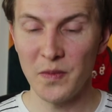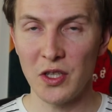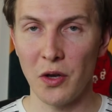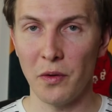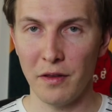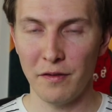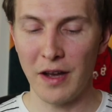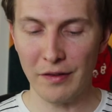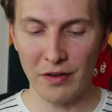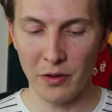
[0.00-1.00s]
so the
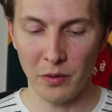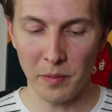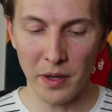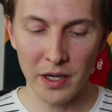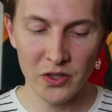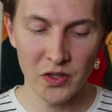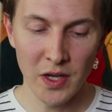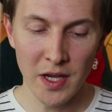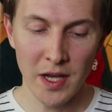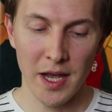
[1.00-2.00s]
$500,
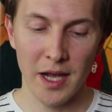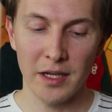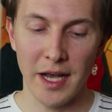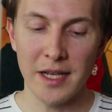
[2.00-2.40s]
and